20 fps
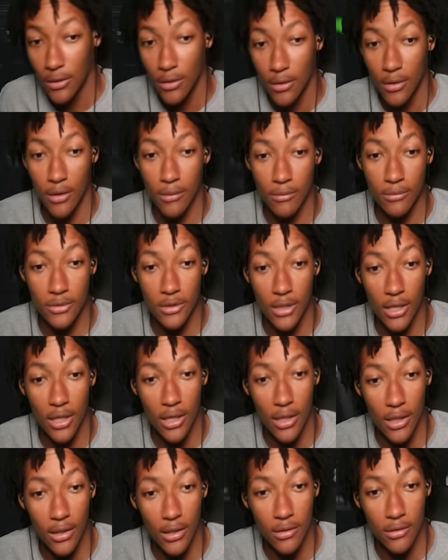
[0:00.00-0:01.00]
I'm
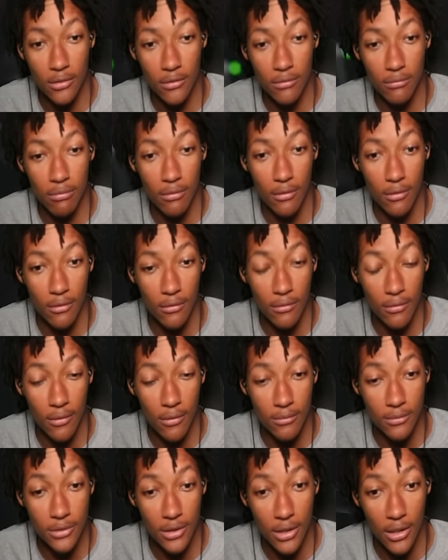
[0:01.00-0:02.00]
tired, bro. I'm
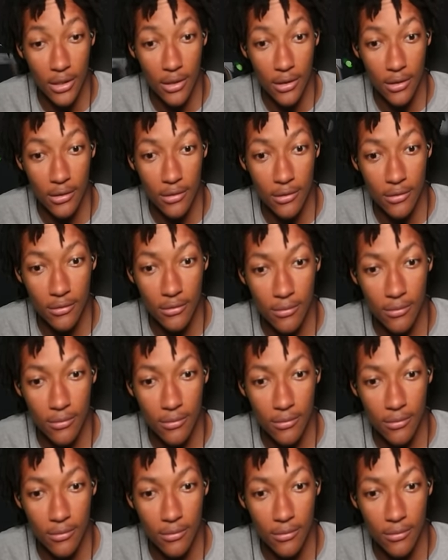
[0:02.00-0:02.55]
tired.